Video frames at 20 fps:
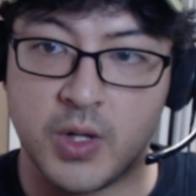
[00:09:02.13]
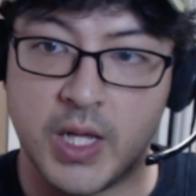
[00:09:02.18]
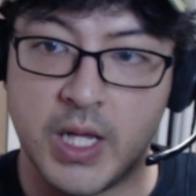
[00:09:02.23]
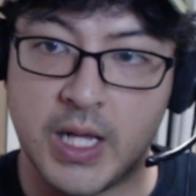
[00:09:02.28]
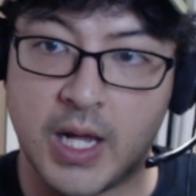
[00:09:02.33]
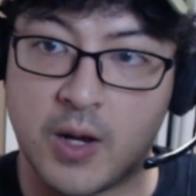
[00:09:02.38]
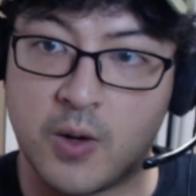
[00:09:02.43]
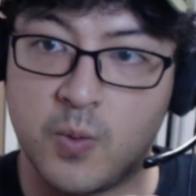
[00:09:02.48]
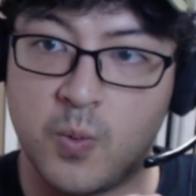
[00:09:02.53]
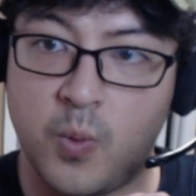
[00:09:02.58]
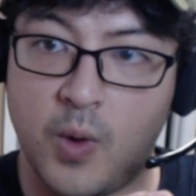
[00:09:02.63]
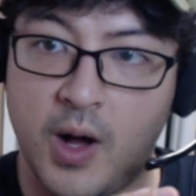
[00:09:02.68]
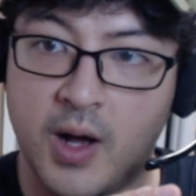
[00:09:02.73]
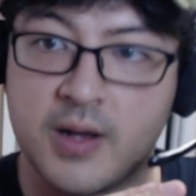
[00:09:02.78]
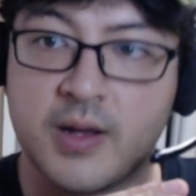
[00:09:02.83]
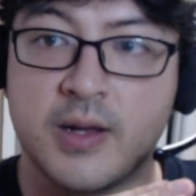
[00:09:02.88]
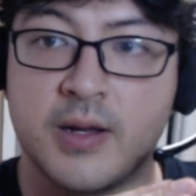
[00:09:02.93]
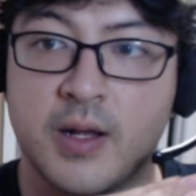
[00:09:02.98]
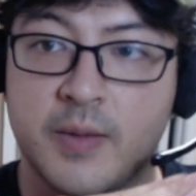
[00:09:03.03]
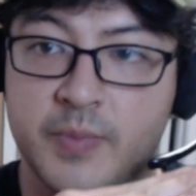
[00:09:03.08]
like
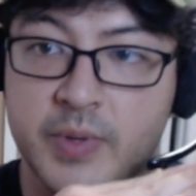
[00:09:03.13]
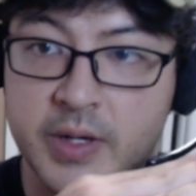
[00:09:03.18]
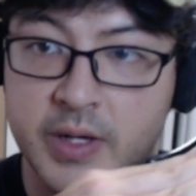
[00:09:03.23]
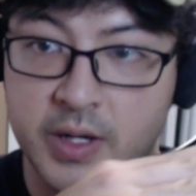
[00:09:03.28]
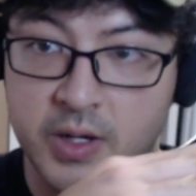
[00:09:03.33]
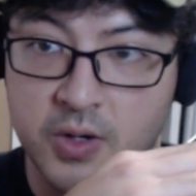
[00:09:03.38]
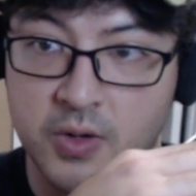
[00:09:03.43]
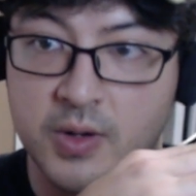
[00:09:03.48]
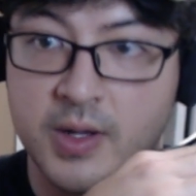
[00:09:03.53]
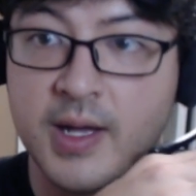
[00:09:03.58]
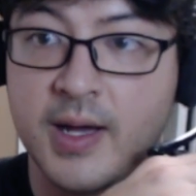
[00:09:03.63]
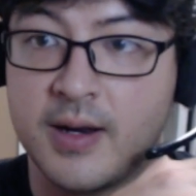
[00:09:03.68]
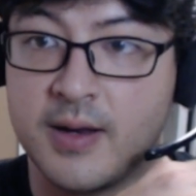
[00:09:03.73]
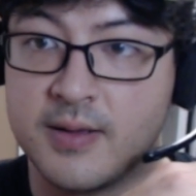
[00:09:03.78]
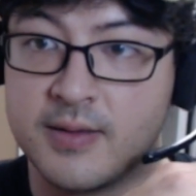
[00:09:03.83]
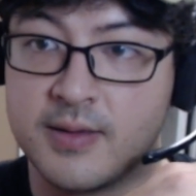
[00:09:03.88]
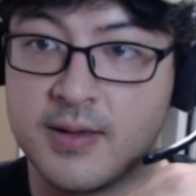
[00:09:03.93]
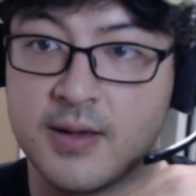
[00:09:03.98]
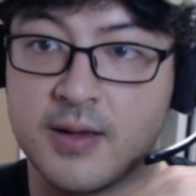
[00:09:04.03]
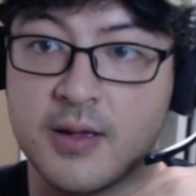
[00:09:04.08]
walking up a hill kind of
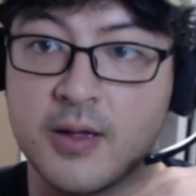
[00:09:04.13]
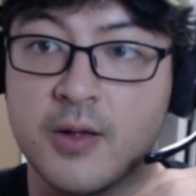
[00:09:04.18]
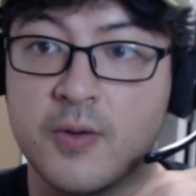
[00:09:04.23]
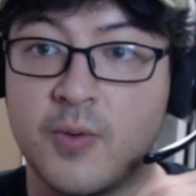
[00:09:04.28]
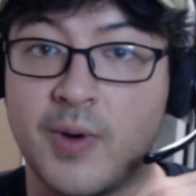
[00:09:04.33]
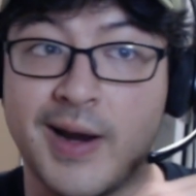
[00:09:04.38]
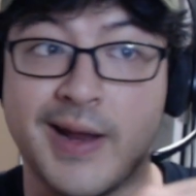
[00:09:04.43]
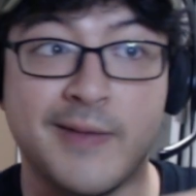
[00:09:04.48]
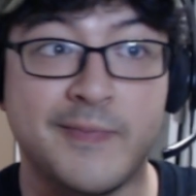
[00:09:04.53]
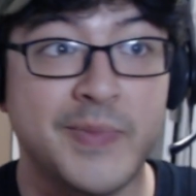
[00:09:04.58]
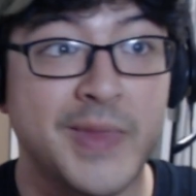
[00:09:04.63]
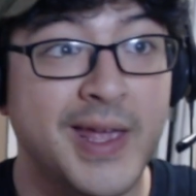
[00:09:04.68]
thing, right?